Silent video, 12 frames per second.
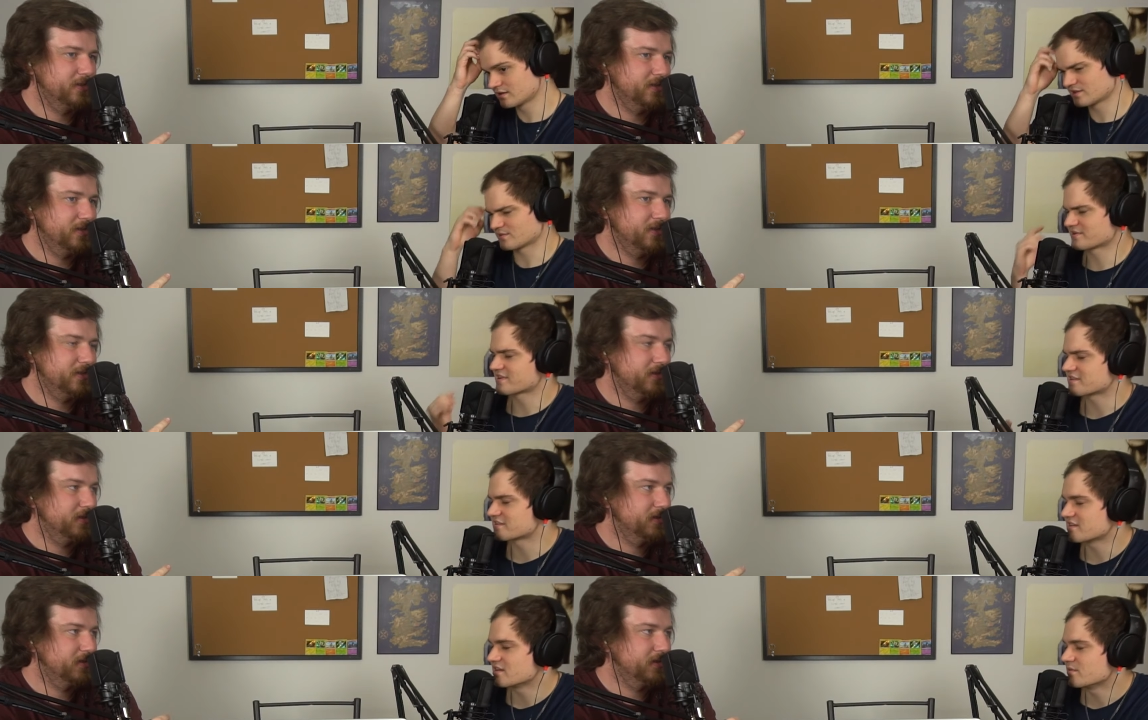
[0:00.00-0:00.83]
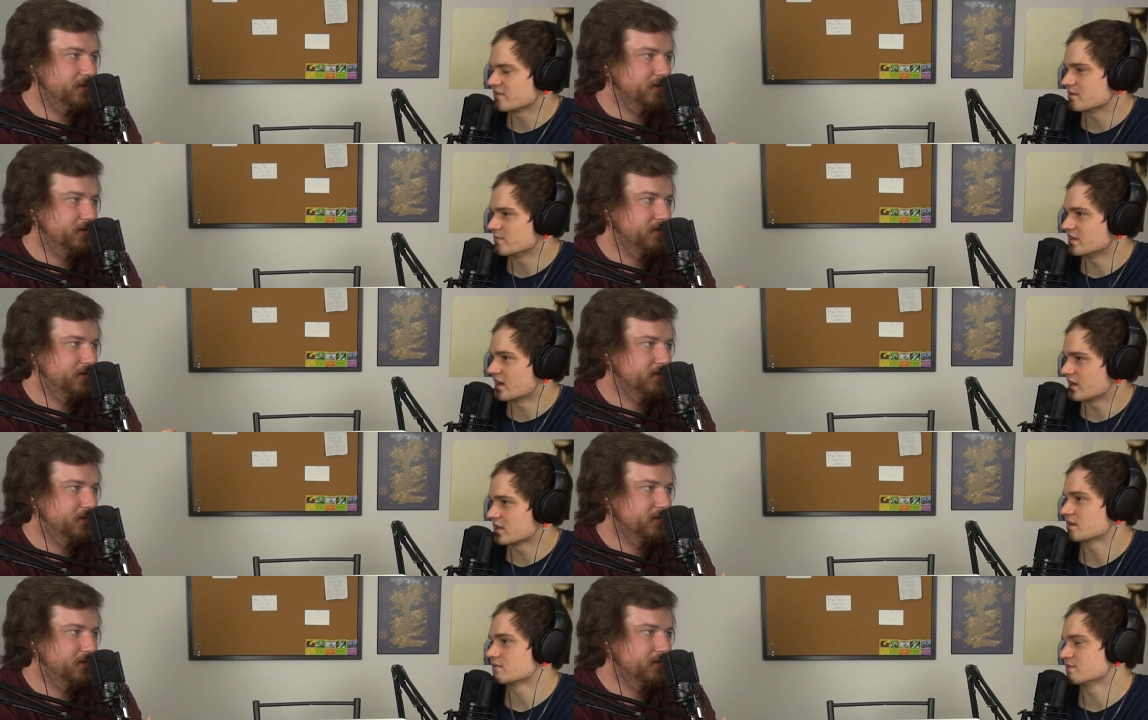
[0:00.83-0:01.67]
Speaker 1: There was that scene with him and
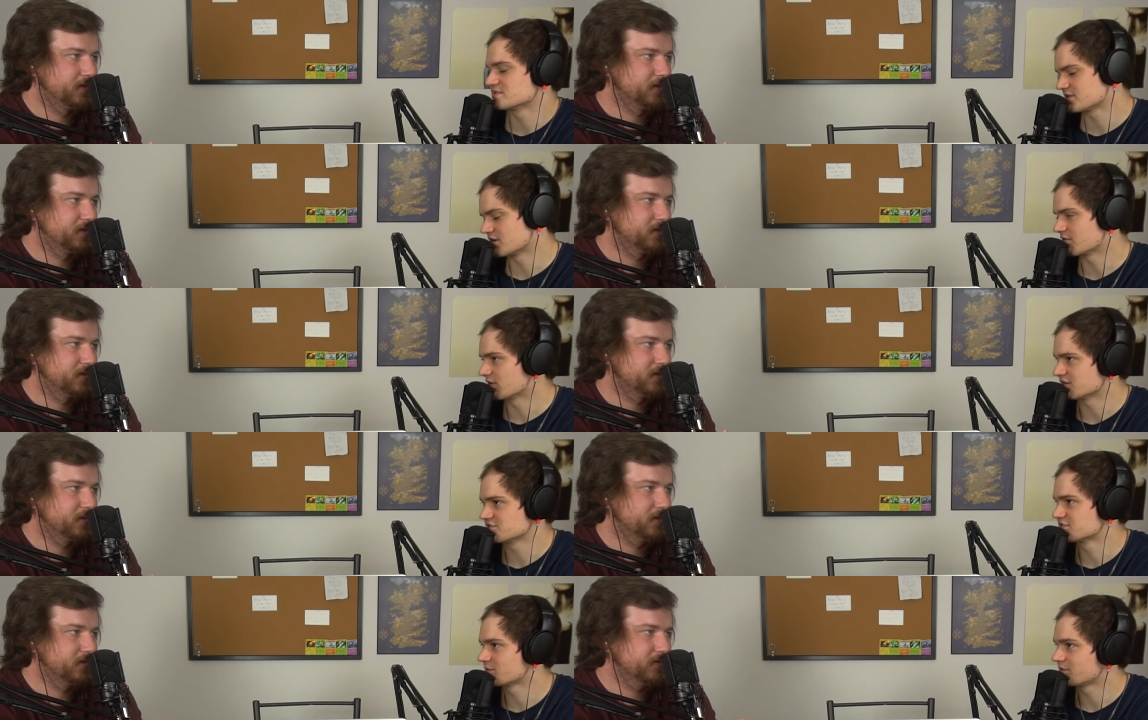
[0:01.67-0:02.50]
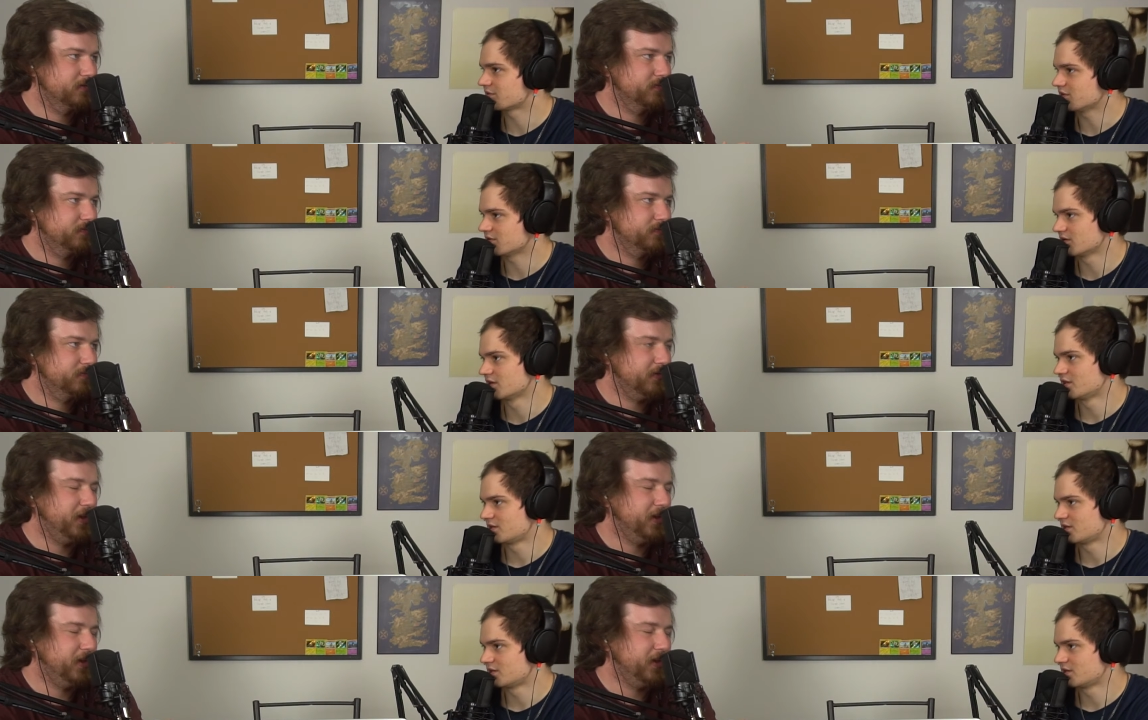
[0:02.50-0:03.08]
Nadia, which their relationship was cute.